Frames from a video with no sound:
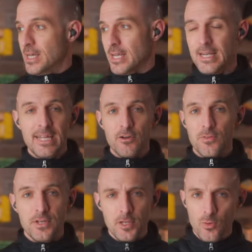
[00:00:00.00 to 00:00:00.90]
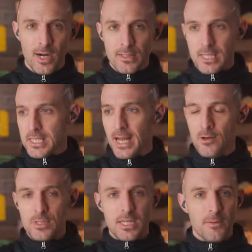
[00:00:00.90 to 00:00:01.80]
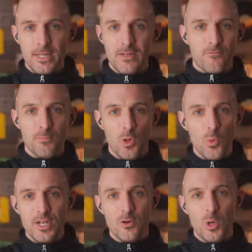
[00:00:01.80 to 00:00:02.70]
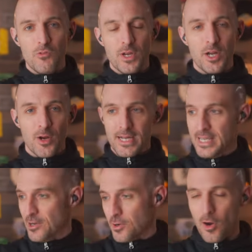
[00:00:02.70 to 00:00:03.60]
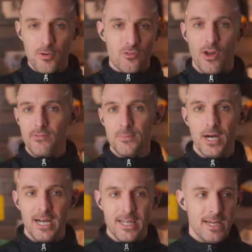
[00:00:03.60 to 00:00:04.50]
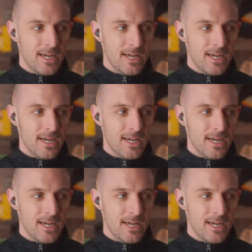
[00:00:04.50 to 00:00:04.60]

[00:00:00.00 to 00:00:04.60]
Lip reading: and hear the nuanced sounds coming in from the window over here. I can hear cars driving by.